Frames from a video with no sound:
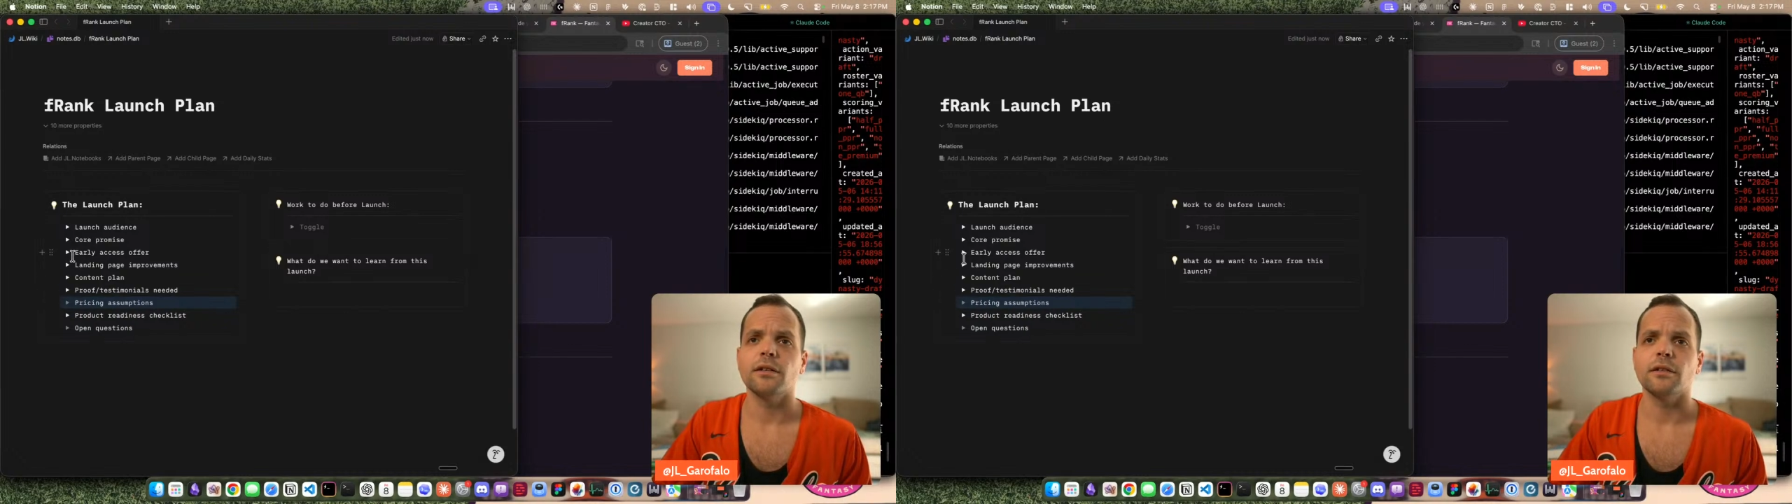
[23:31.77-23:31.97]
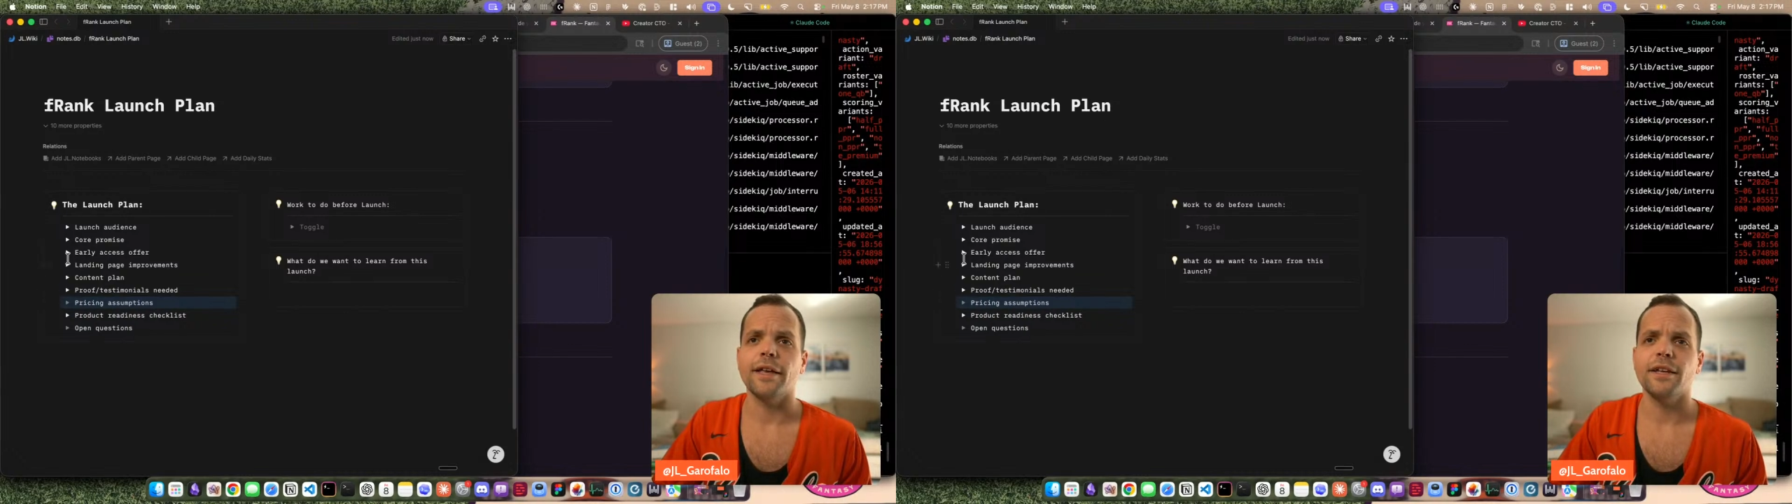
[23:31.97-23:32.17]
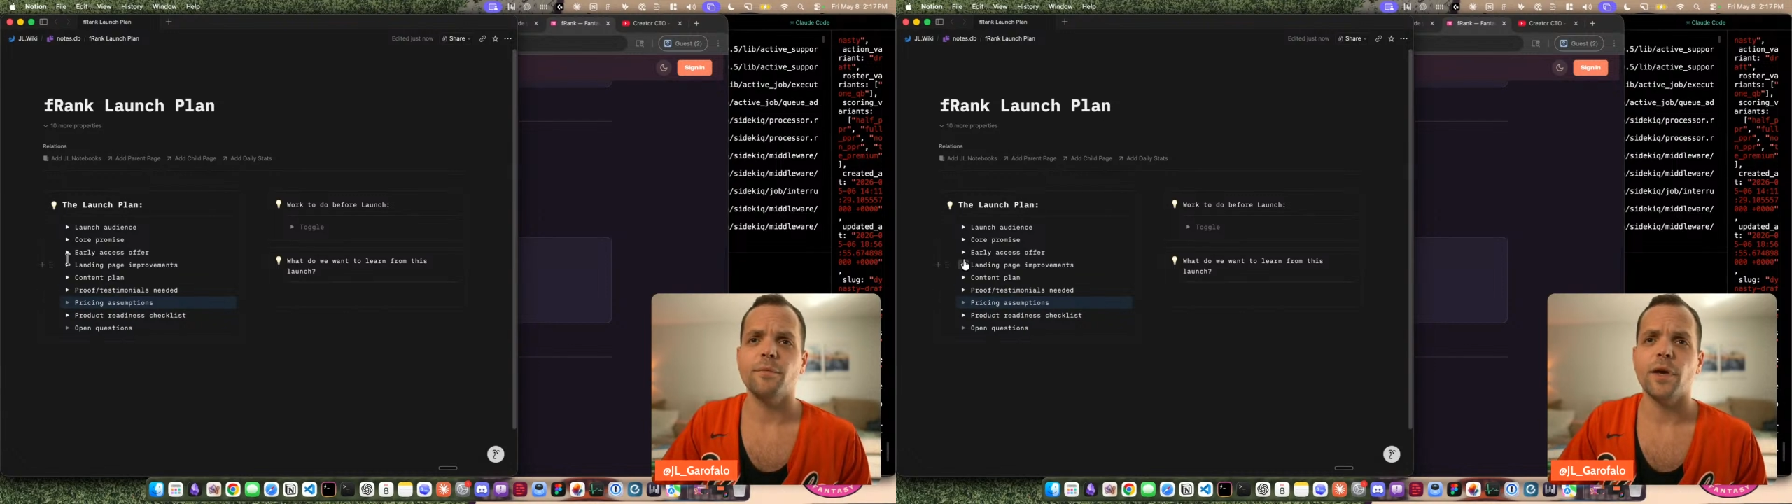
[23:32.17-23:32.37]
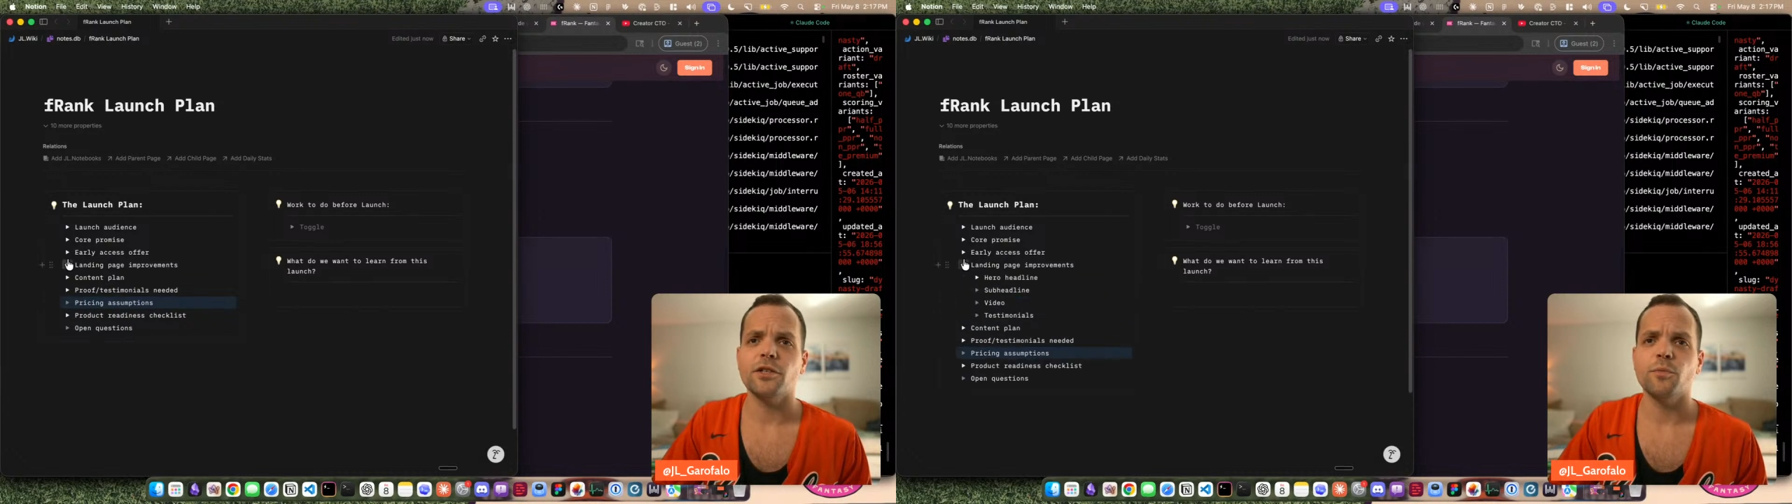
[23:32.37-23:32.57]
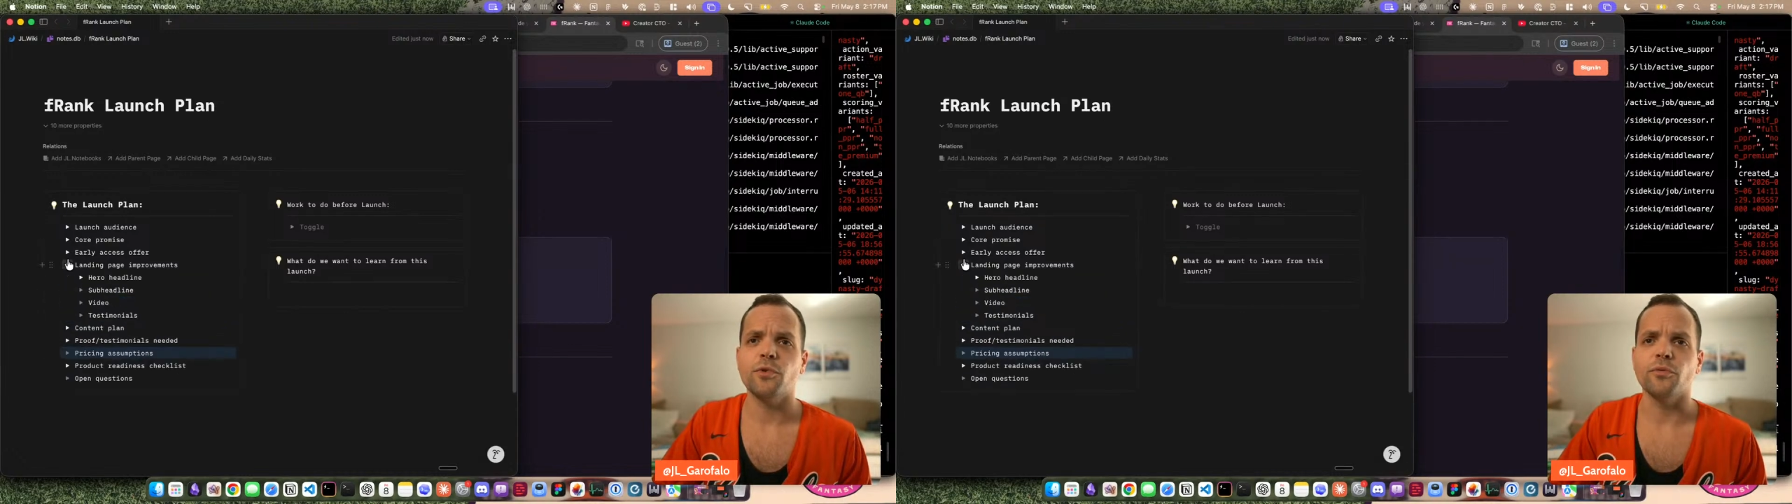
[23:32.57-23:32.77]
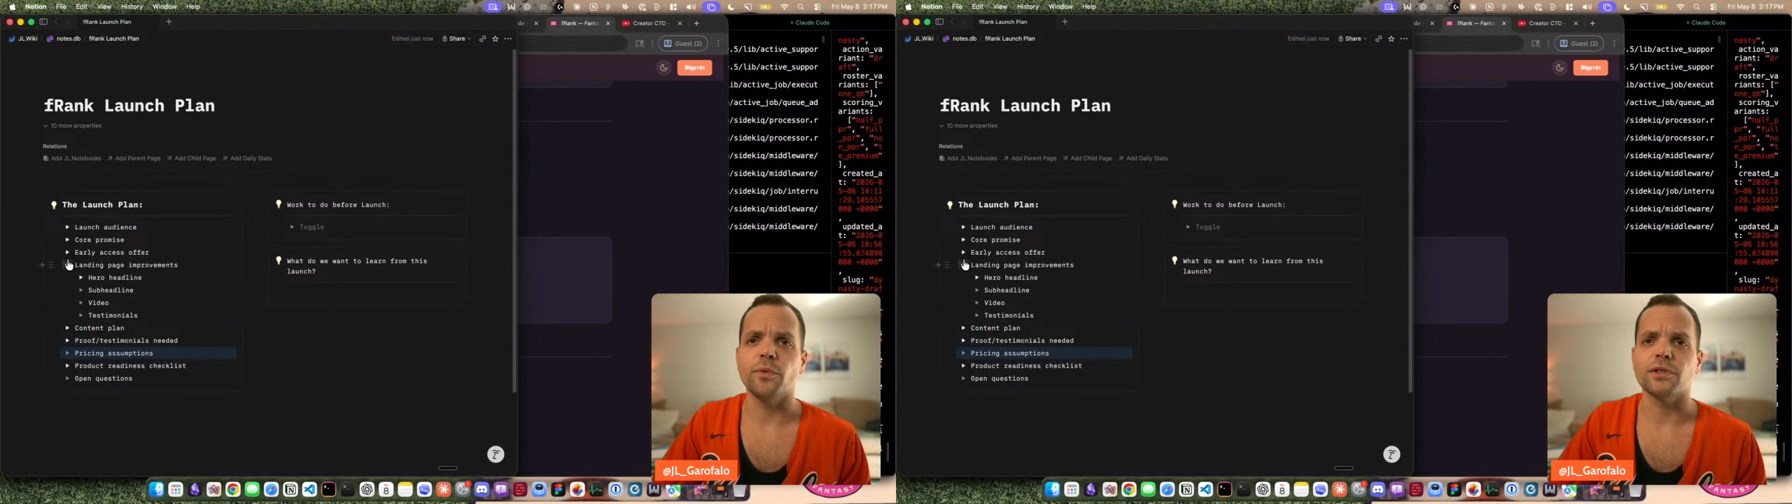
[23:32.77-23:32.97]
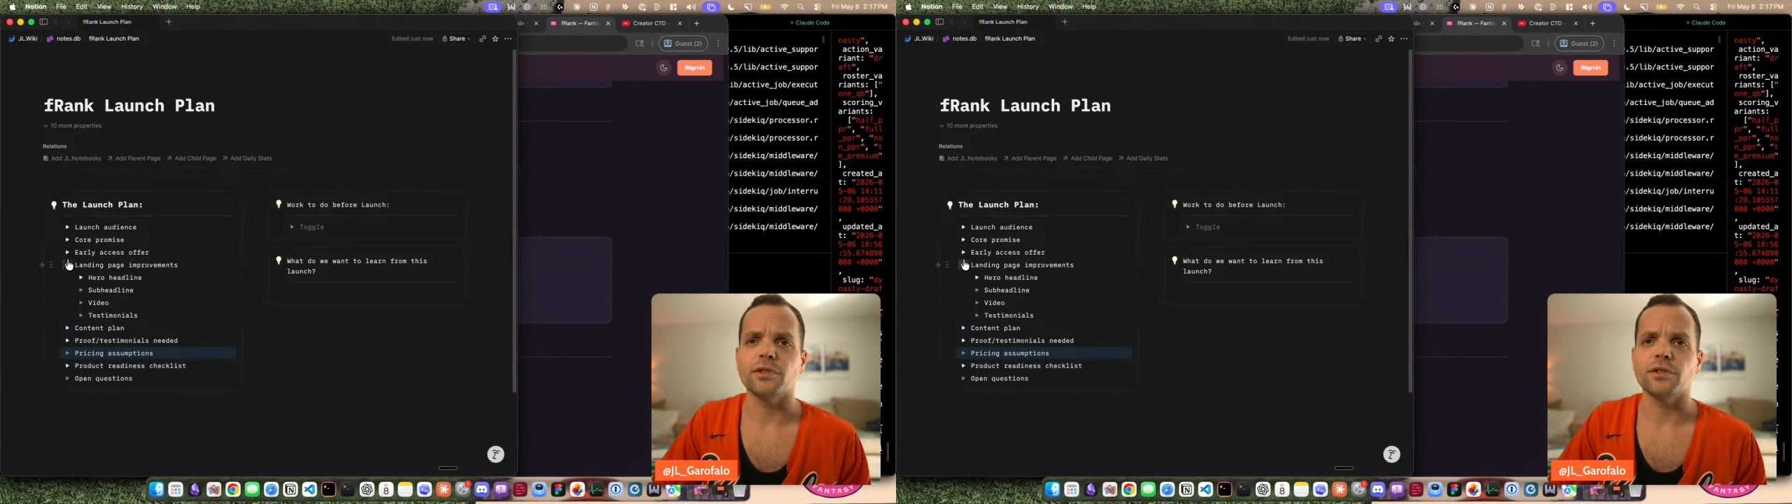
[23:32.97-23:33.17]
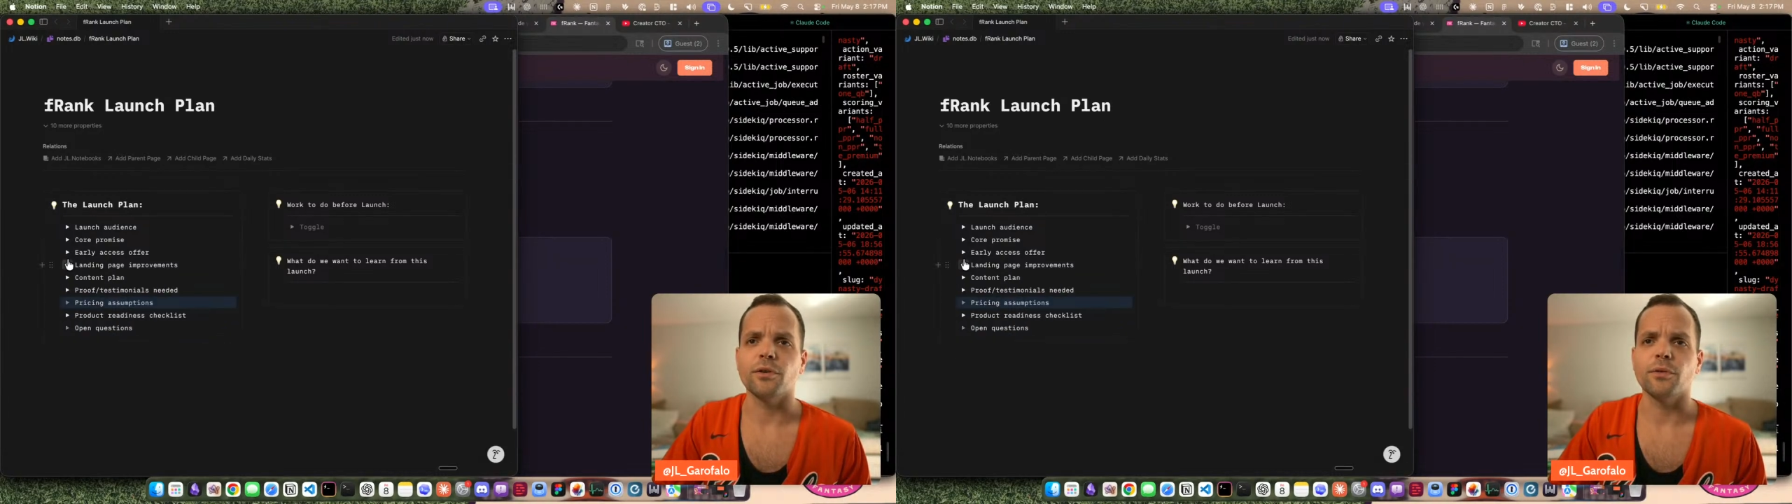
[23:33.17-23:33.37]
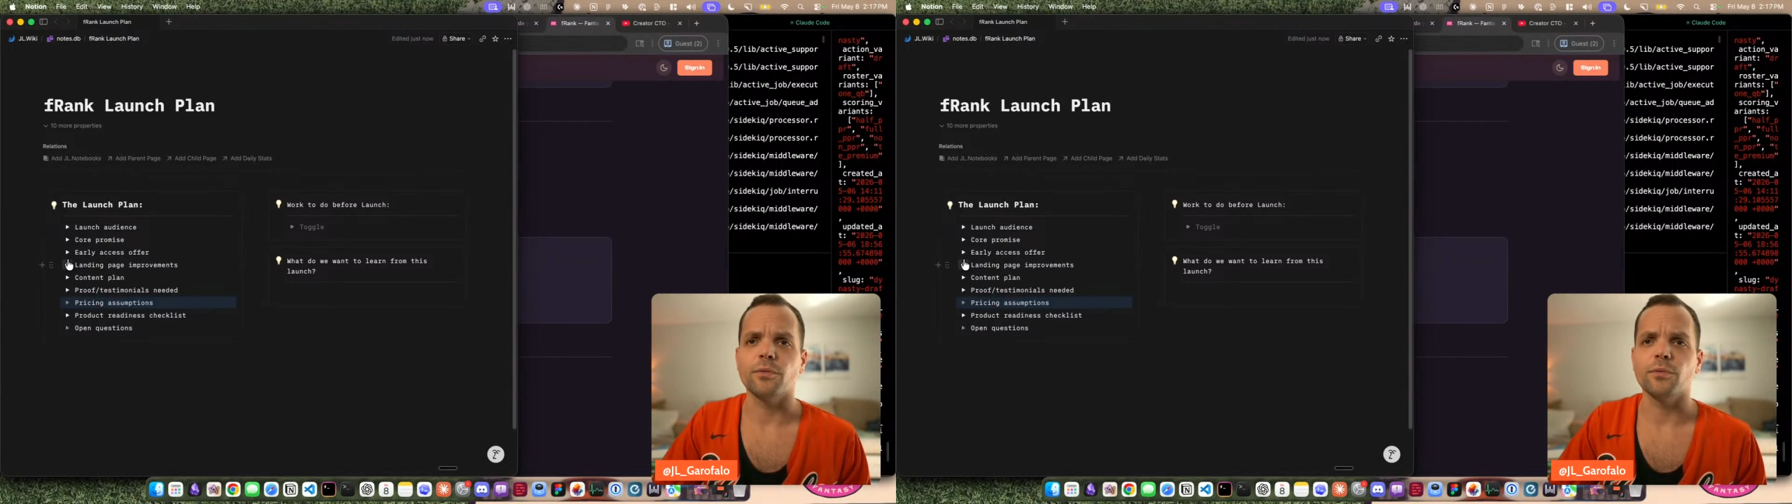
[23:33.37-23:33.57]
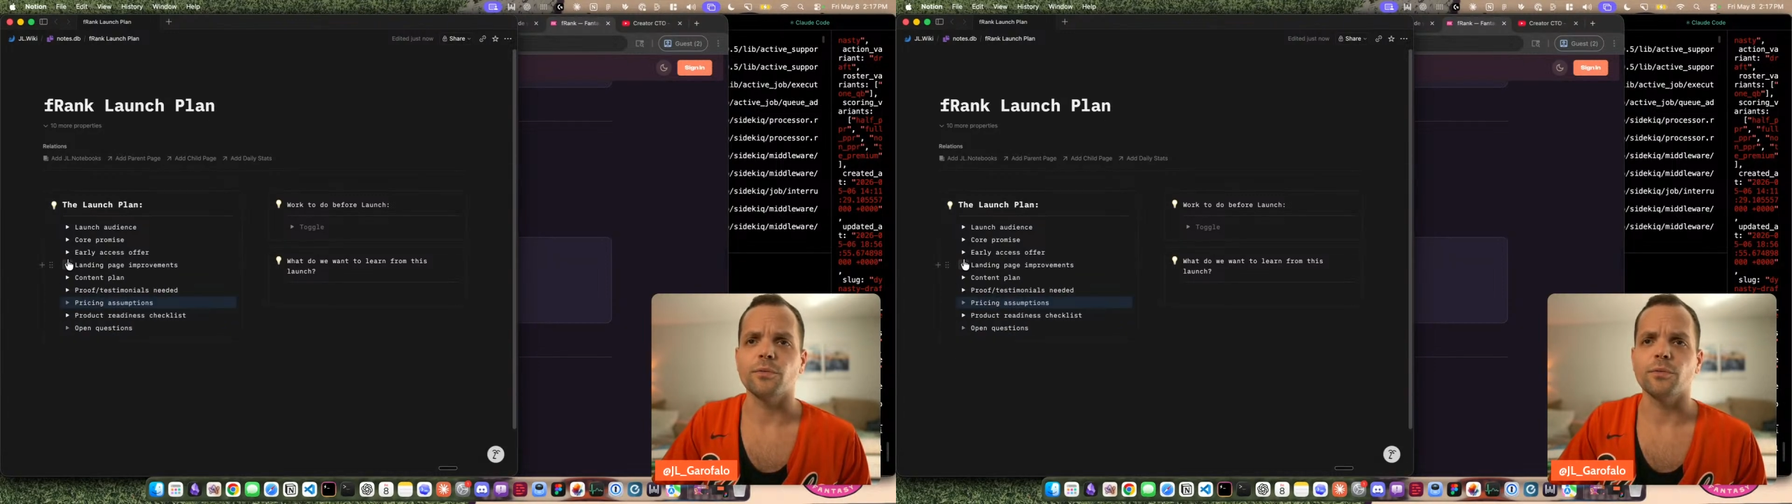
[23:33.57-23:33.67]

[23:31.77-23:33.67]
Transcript: Landing page improvements. So